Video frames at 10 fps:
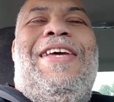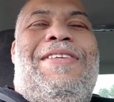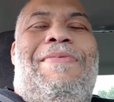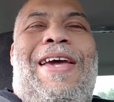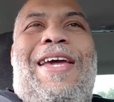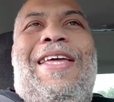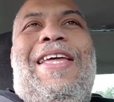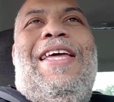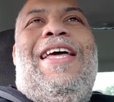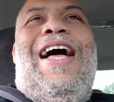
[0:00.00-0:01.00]
this, man.
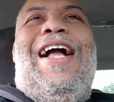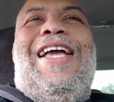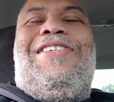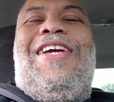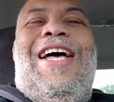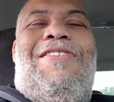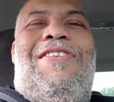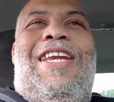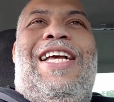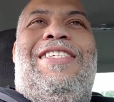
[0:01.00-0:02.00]
I'll catch you guys on
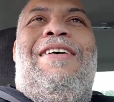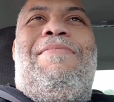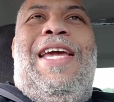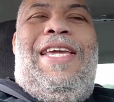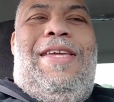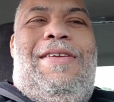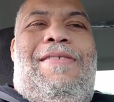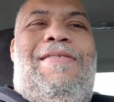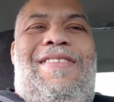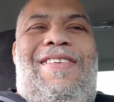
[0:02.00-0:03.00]
the next update.
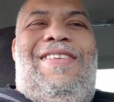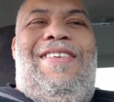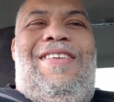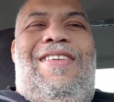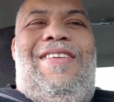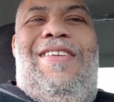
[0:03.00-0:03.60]
In a quarter